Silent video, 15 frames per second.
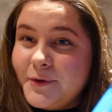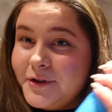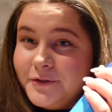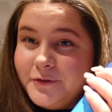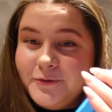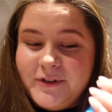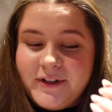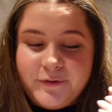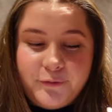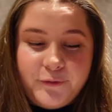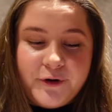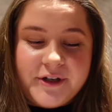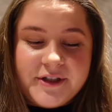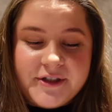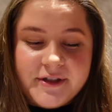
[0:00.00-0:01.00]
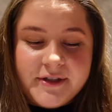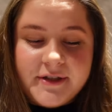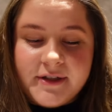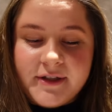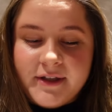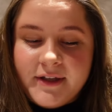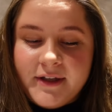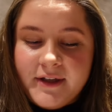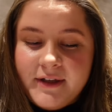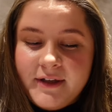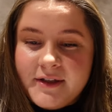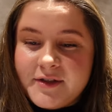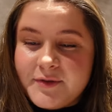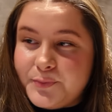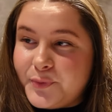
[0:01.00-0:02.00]
one of the first
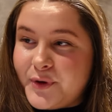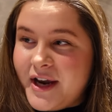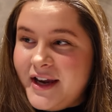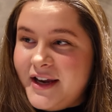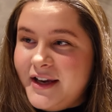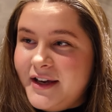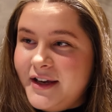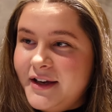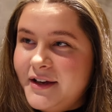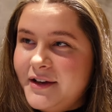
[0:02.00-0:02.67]
spray